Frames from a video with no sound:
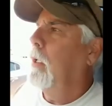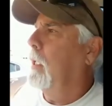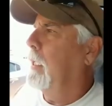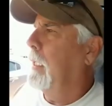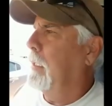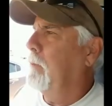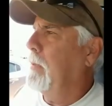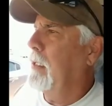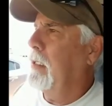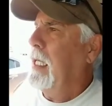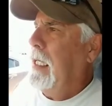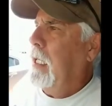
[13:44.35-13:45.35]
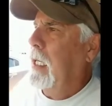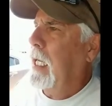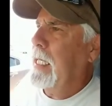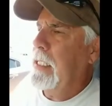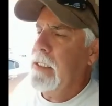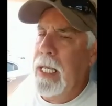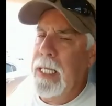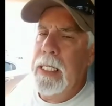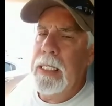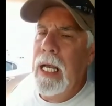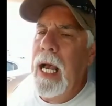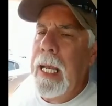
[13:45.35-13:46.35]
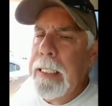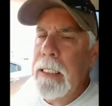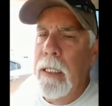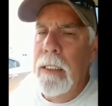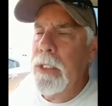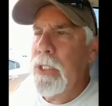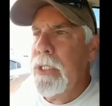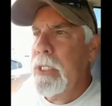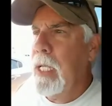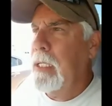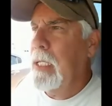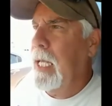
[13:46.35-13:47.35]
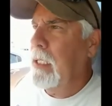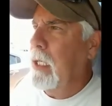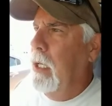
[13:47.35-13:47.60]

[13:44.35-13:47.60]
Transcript: And I guess I can kind of understand that.